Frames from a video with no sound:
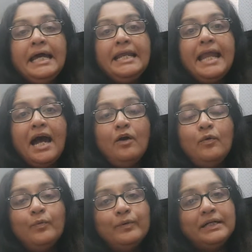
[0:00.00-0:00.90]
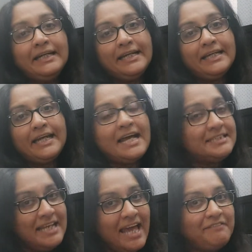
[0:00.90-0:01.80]
Now,
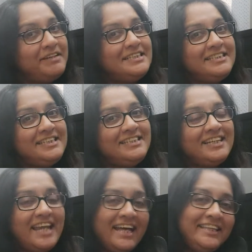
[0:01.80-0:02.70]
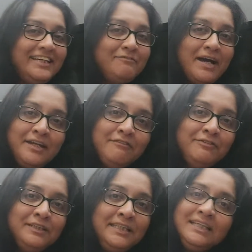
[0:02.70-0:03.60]
as a language teacher, another
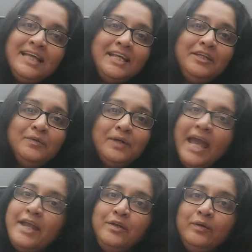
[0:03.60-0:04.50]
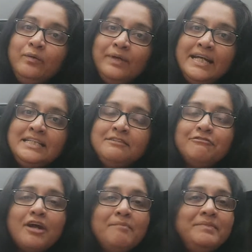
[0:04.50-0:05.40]
wonderful thing that you can do is
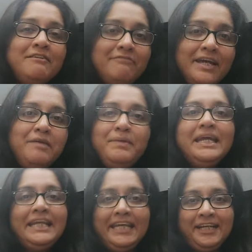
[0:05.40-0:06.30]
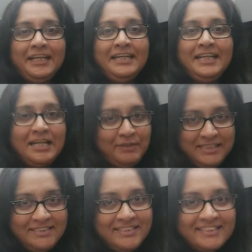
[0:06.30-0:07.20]
from the very beginning. Now,
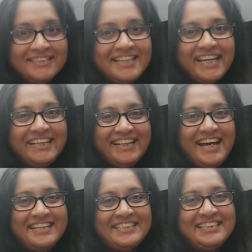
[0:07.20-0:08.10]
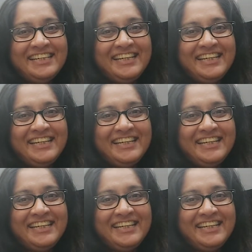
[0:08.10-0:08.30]
this is just a second class.